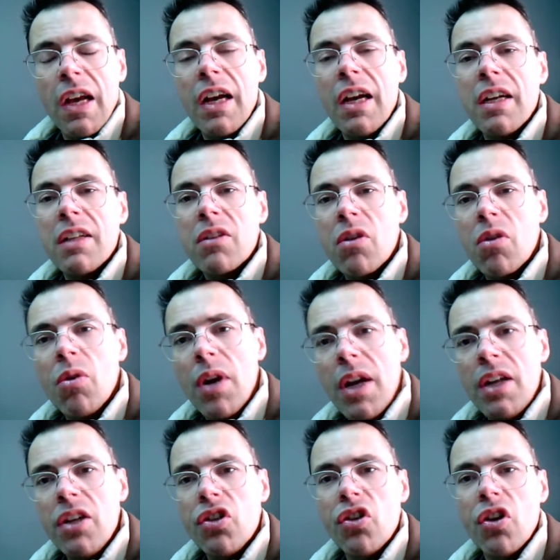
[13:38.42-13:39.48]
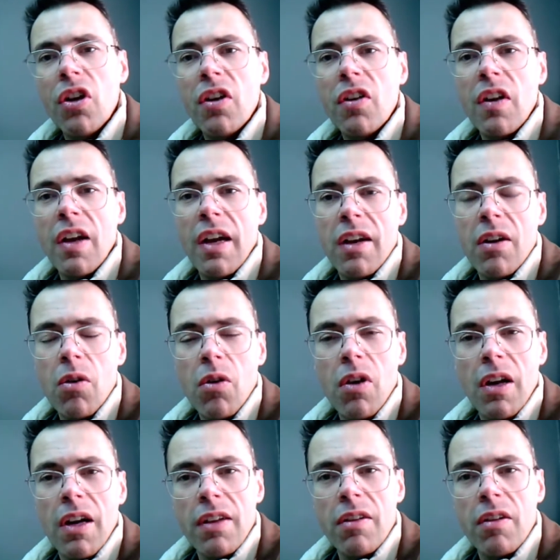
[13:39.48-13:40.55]
and Croatian and
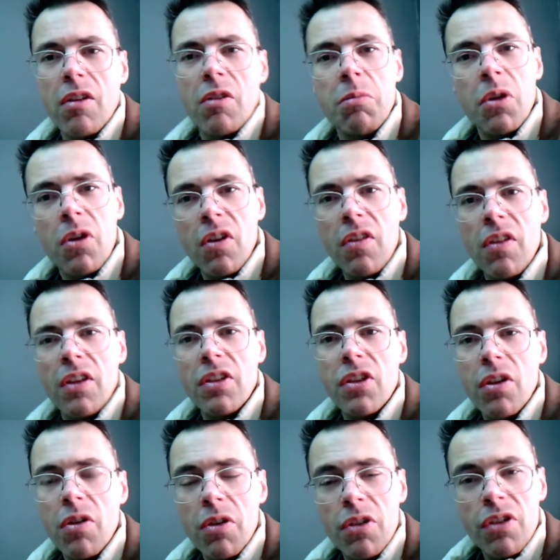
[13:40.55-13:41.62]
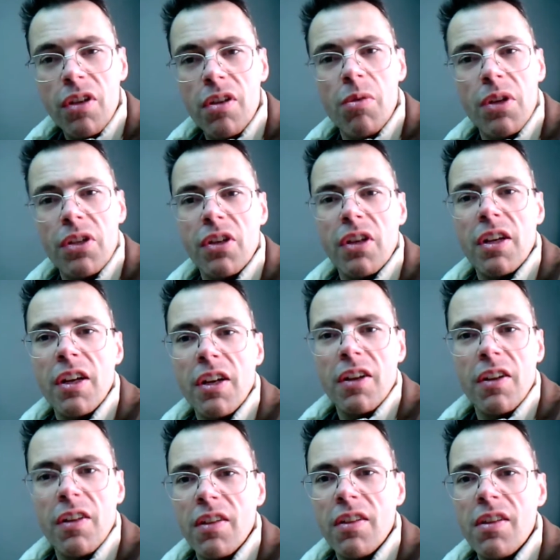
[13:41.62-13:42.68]
all other communities across the US and
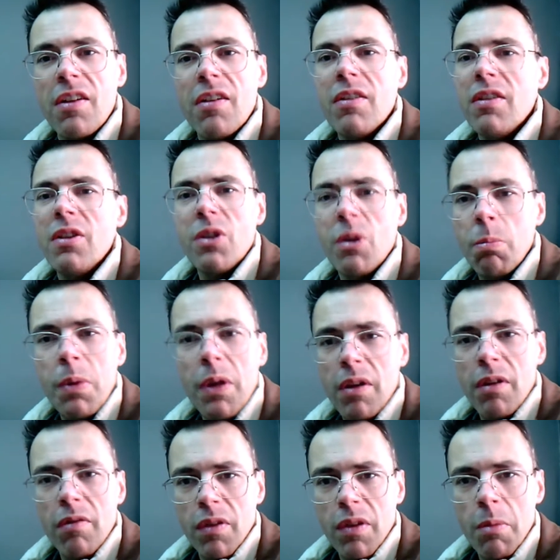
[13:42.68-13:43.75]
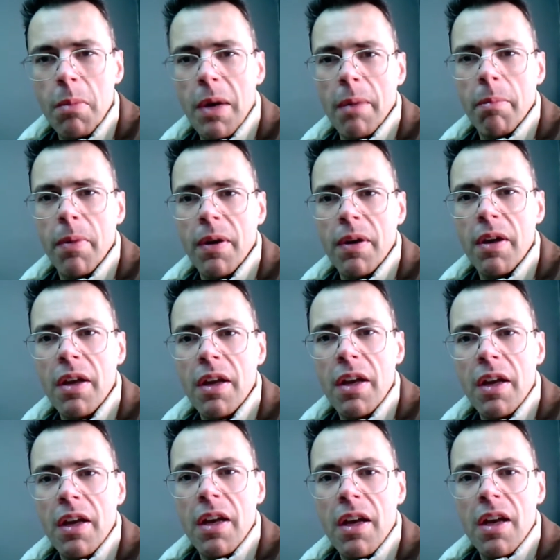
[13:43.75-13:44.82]
Canada that are disappearing from the map.
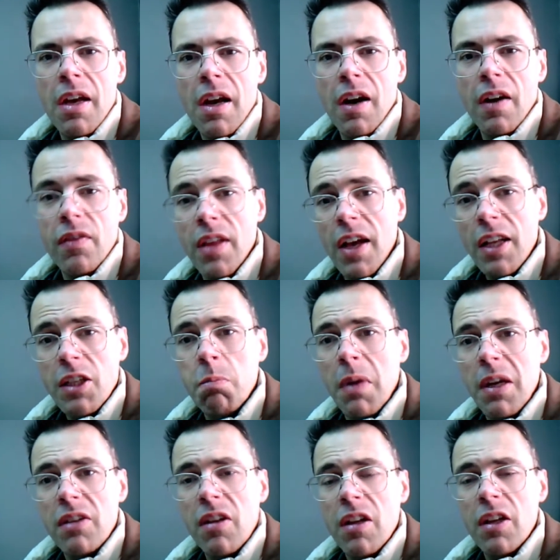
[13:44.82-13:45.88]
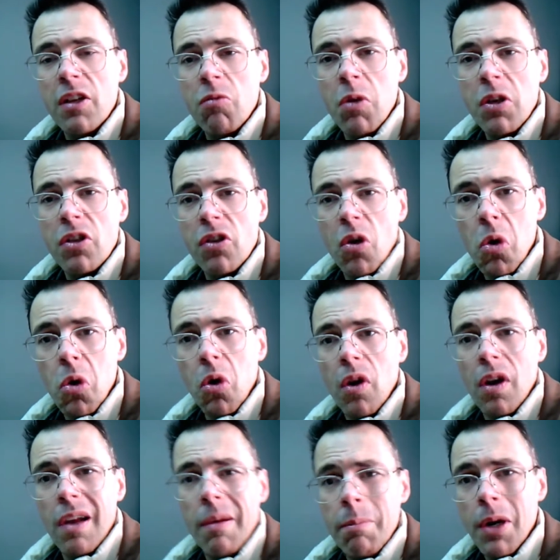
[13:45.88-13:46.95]
Uh, that's basically what's
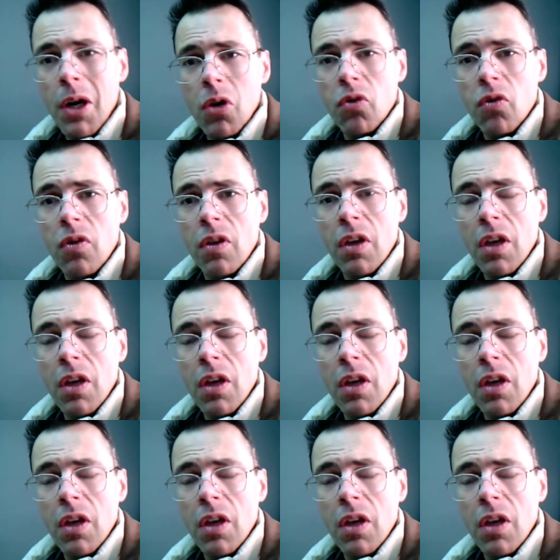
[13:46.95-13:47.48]
all about